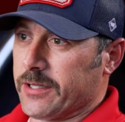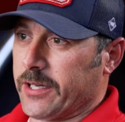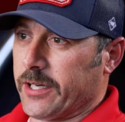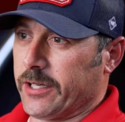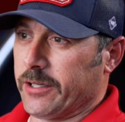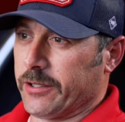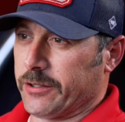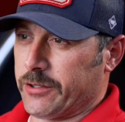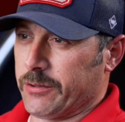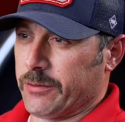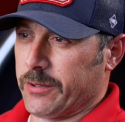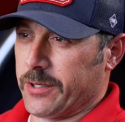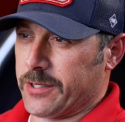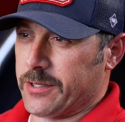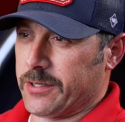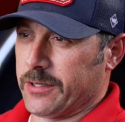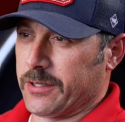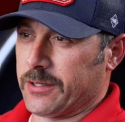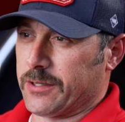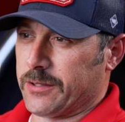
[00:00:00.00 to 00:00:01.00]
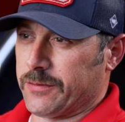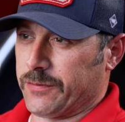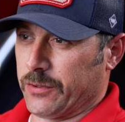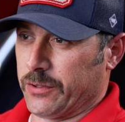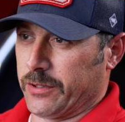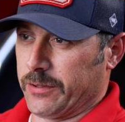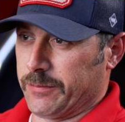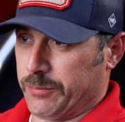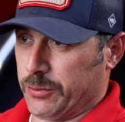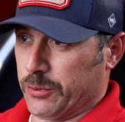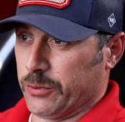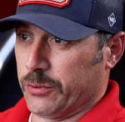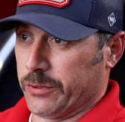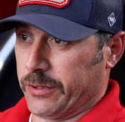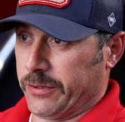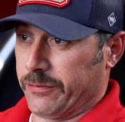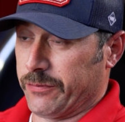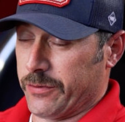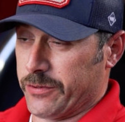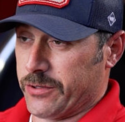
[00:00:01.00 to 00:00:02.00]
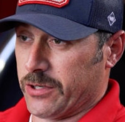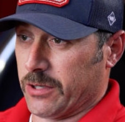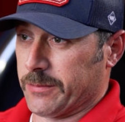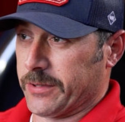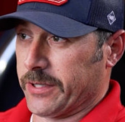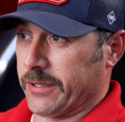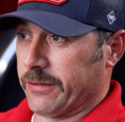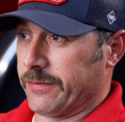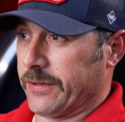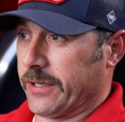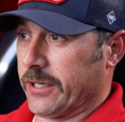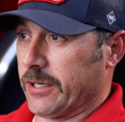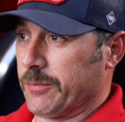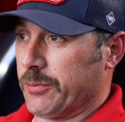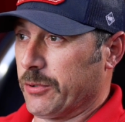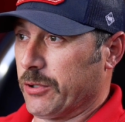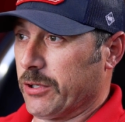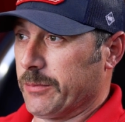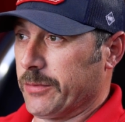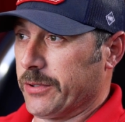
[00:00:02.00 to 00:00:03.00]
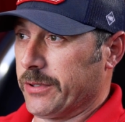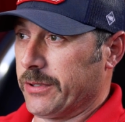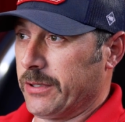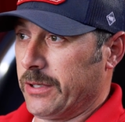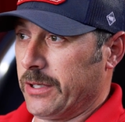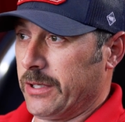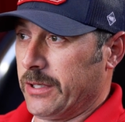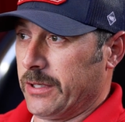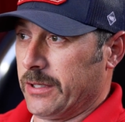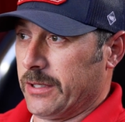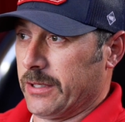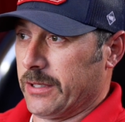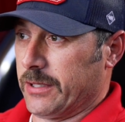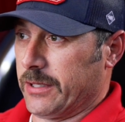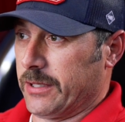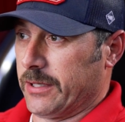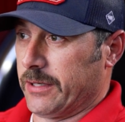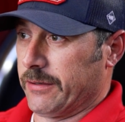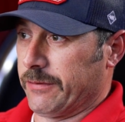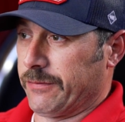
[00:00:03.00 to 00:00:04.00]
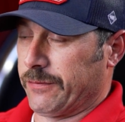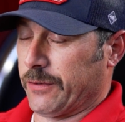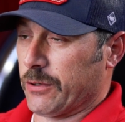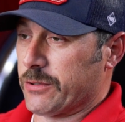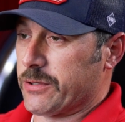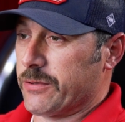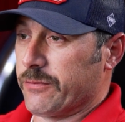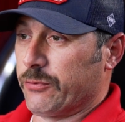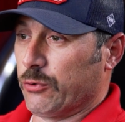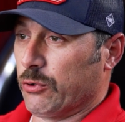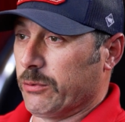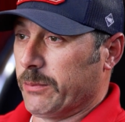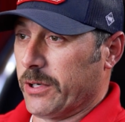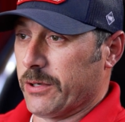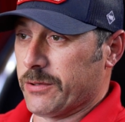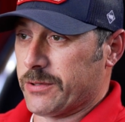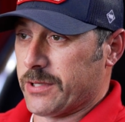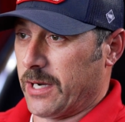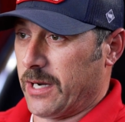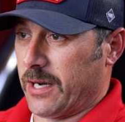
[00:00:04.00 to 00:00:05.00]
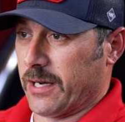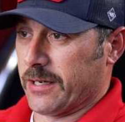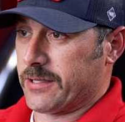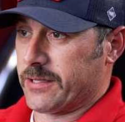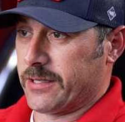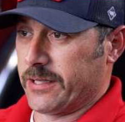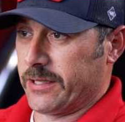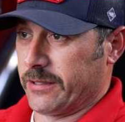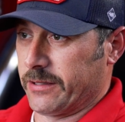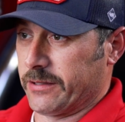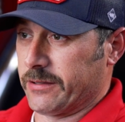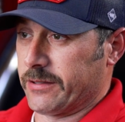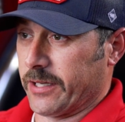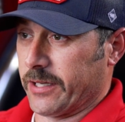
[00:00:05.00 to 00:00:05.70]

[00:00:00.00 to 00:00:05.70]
and characteristics for an employee for the Germantown Fire Department, first and foremost, honesty and